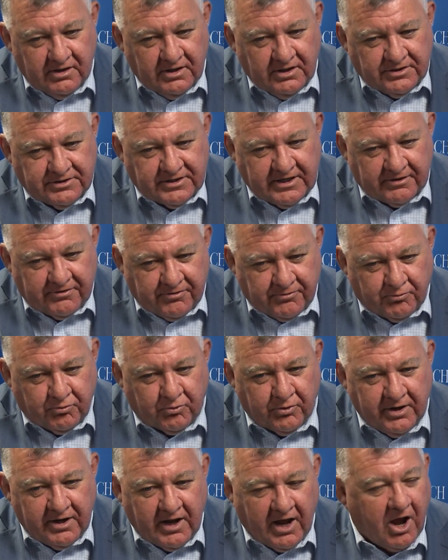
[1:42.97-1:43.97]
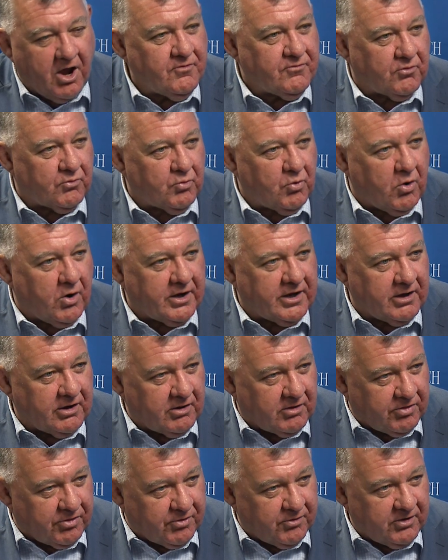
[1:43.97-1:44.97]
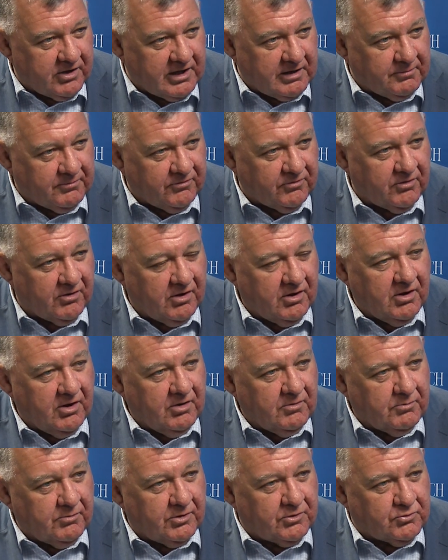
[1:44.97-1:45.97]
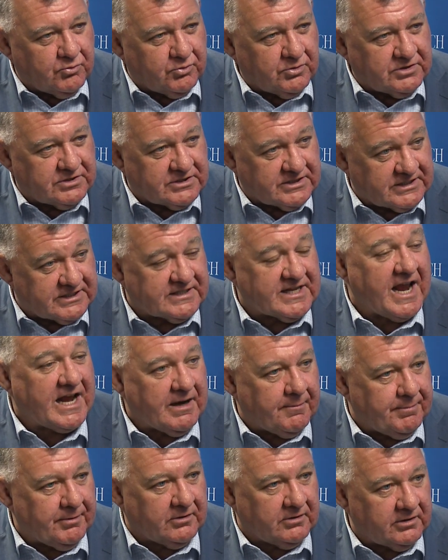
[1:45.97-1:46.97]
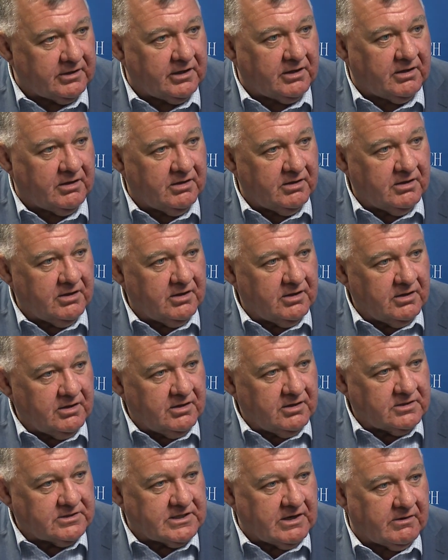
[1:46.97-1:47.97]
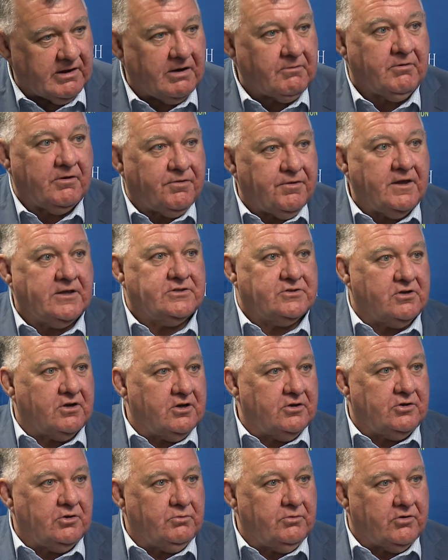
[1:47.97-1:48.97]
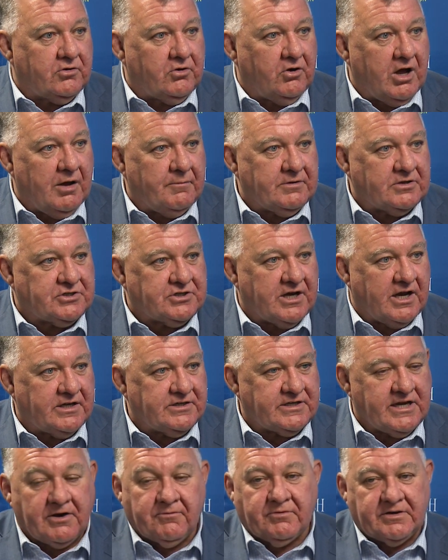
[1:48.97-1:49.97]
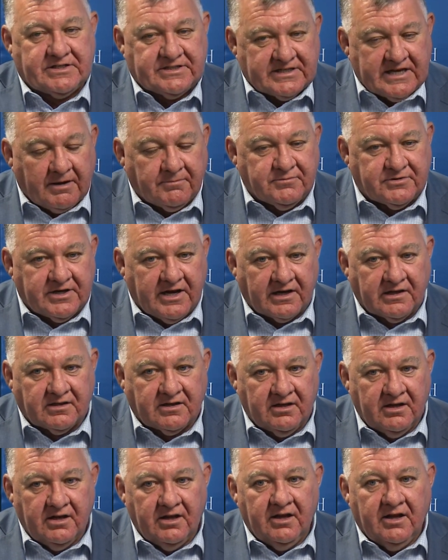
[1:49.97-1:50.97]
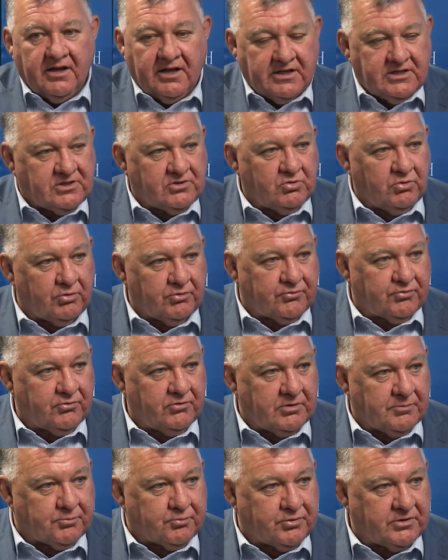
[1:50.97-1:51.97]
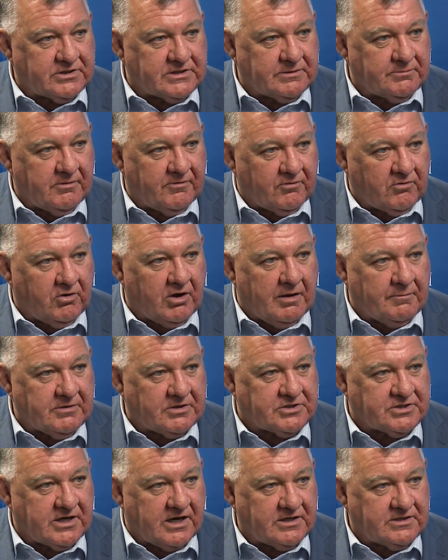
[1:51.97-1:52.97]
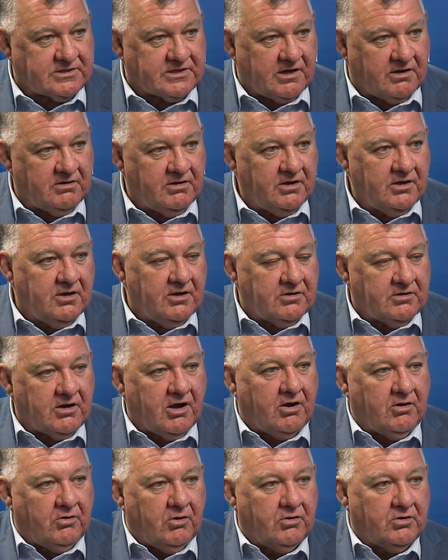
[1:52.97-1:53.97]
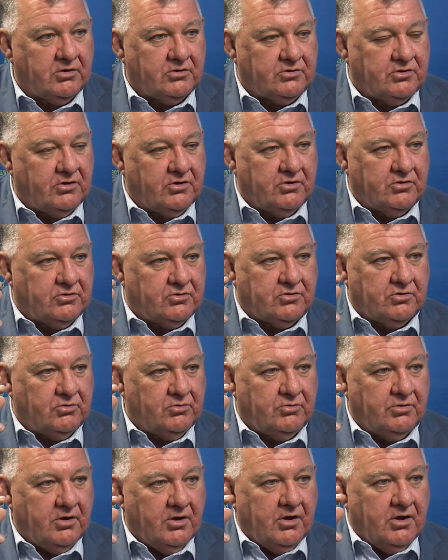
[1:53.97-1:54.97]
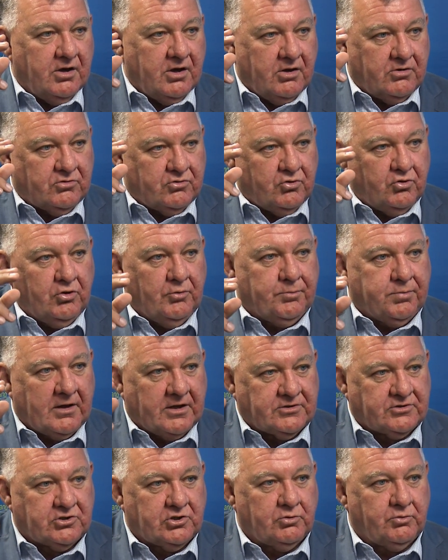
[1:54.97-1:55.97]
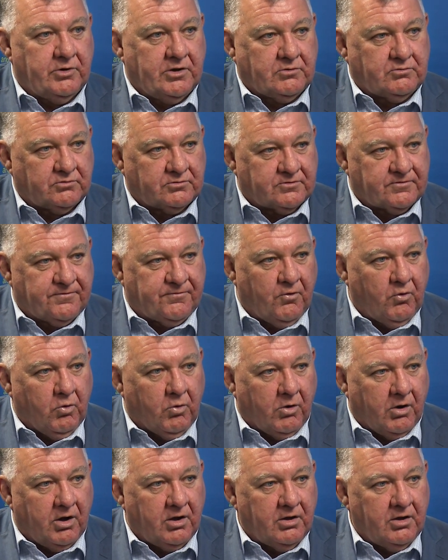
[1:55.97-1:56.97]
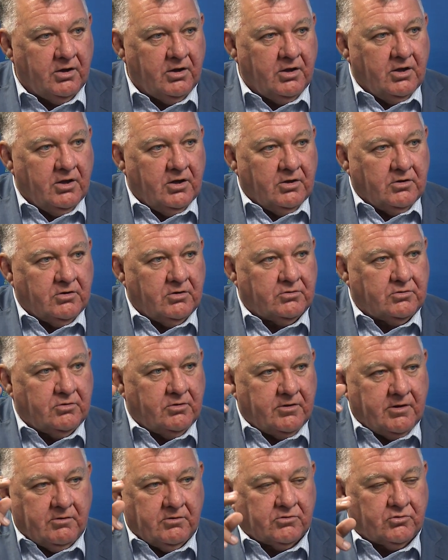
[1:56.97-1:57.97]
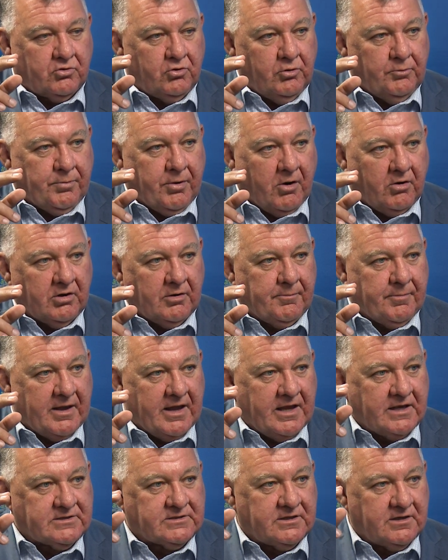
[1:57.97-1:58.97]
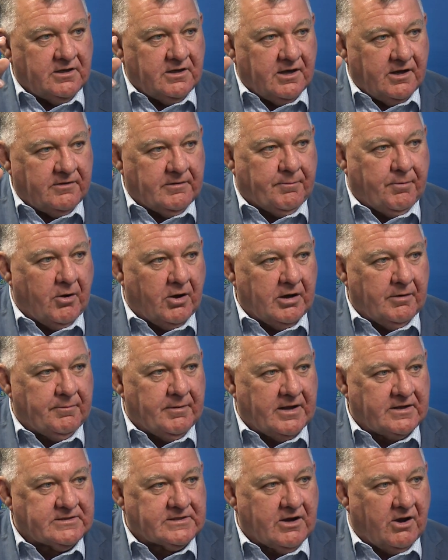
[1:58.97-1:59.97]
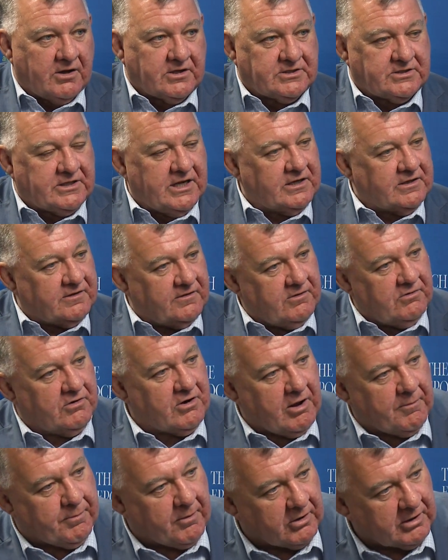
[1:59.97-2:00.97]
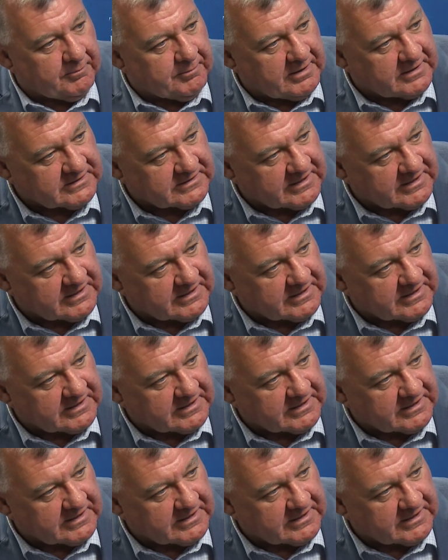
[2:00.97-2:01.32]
she had 3 overriding themes, which was sustainability. So everything's got to do with climate change. Every subject is taught through the prism of climate change. So no longer do you do 2 + 2 = 4. There are 2 polar bears and the polar bears go extinct and there are no polar bears